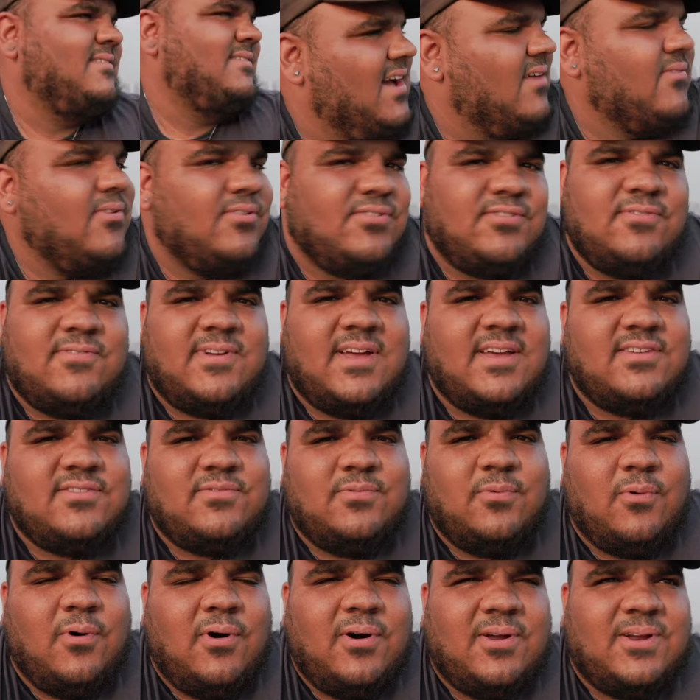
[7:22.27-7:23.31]
I've also realized
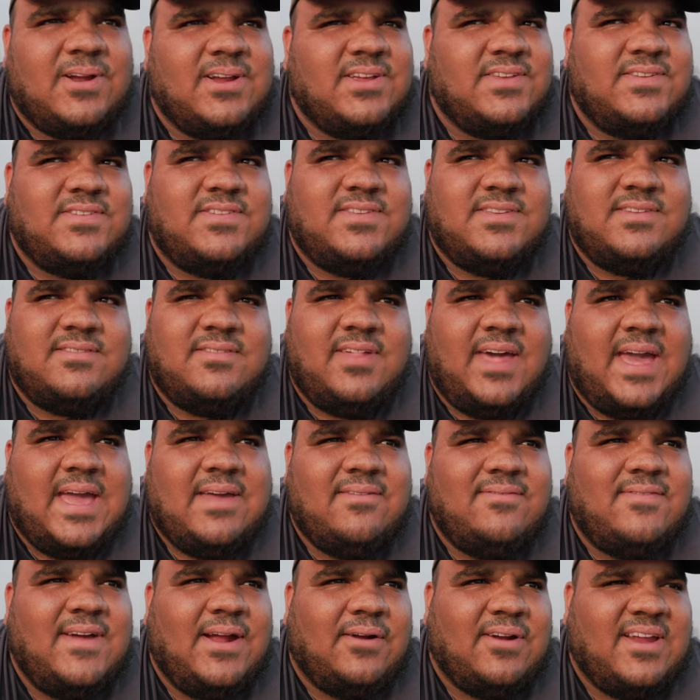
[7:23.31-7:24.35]
water is like
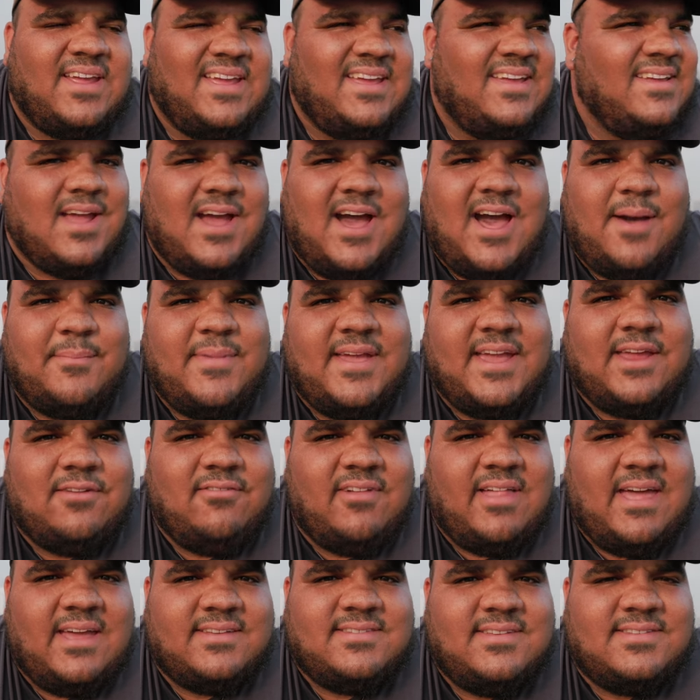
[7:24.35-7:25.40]
very calming and
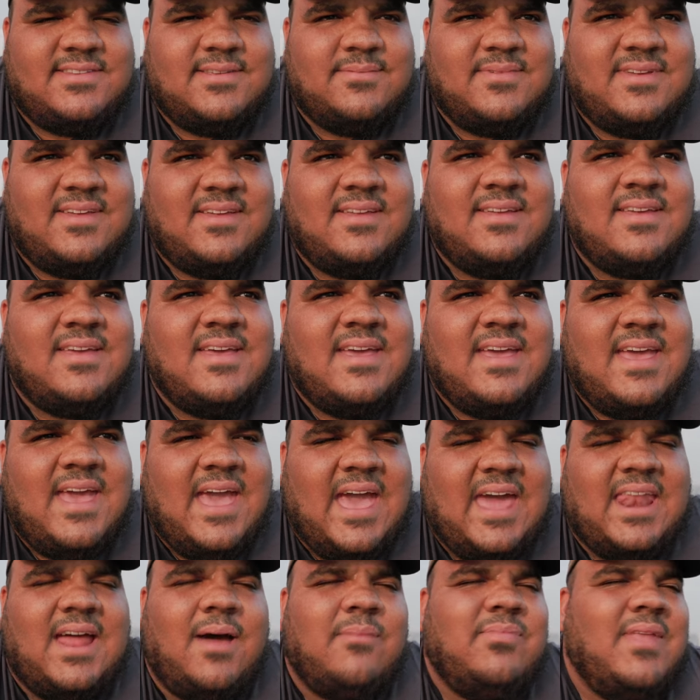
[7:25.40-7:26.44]
relaxing to me.
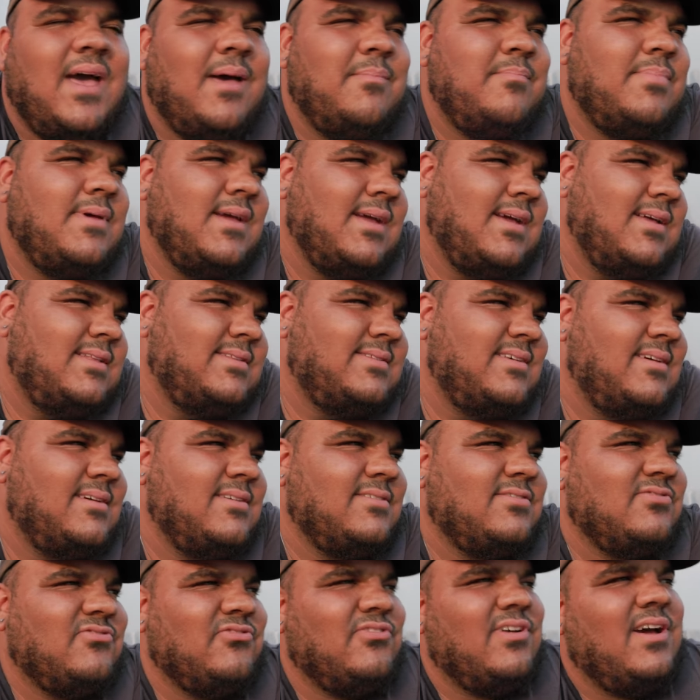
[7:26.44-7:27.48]
And I'm not big into
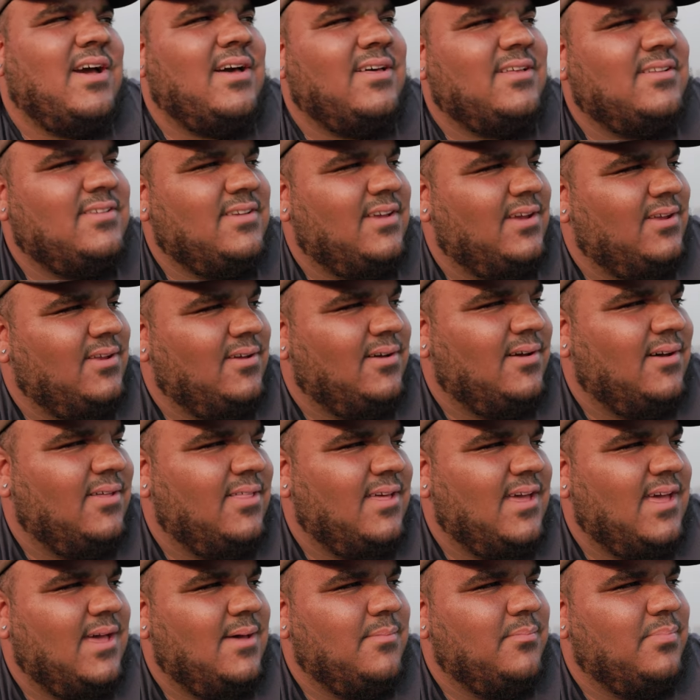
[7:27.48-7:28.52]
astrology and all
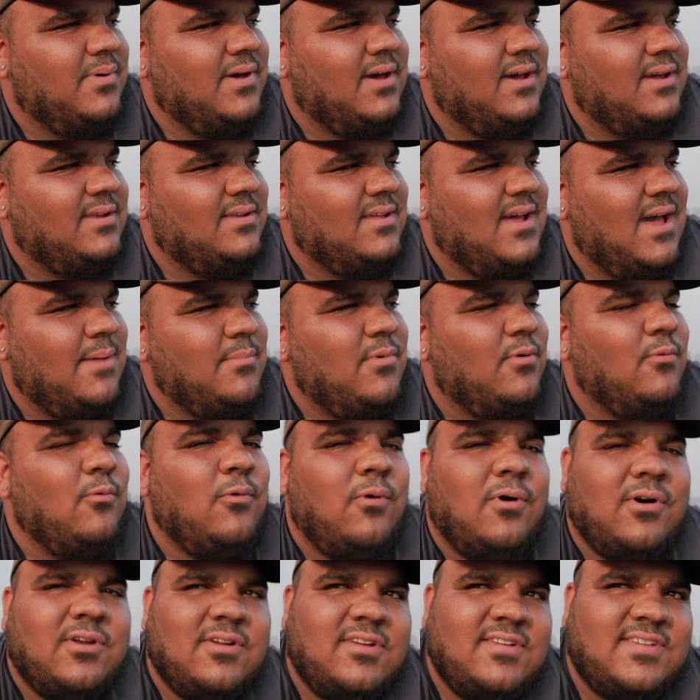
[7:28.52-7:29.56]
that, but I'm a
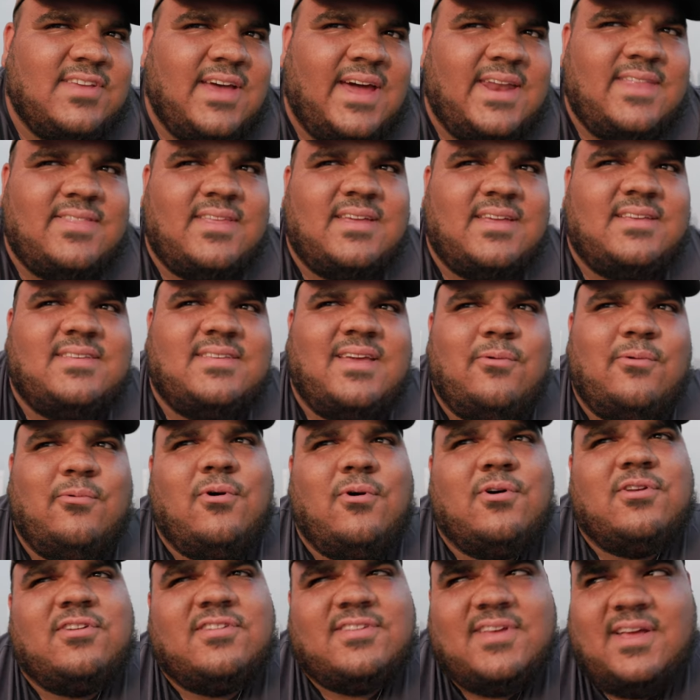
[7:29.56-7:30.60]
water sign, and they say
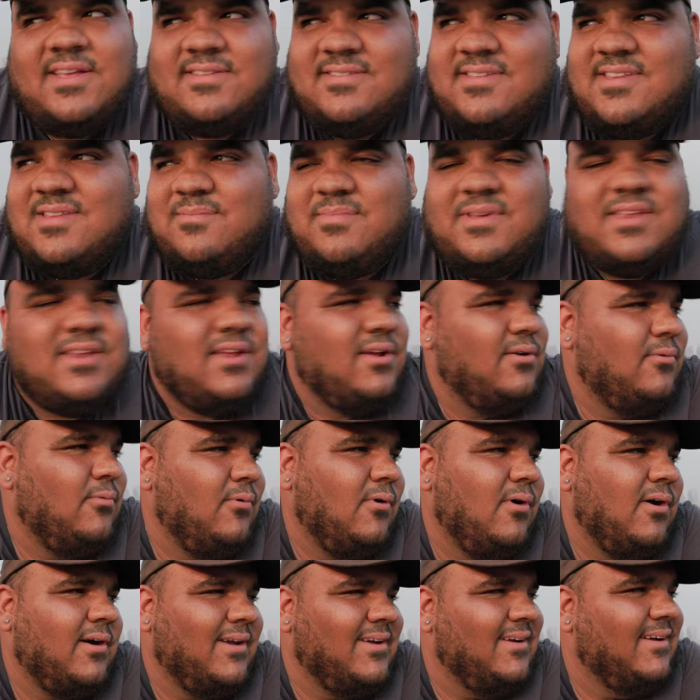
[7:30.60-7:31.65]
water signs need to be near
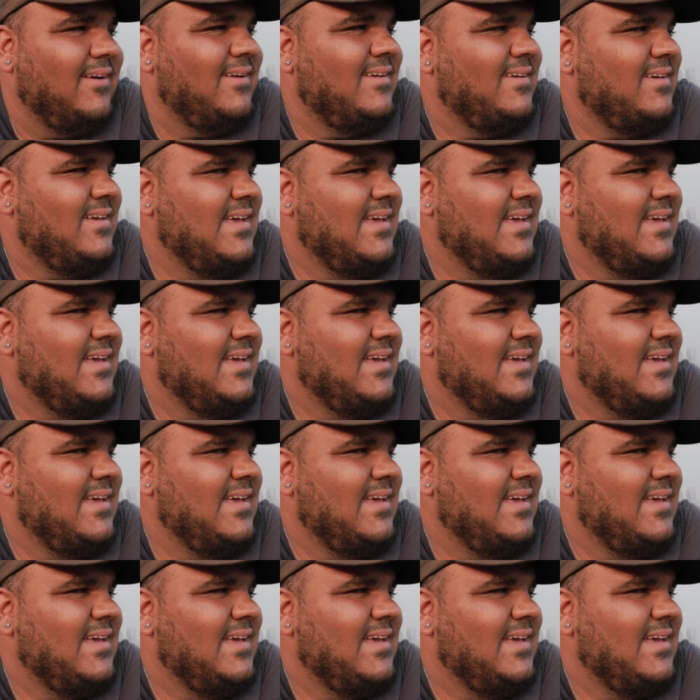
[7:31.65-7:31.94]
water.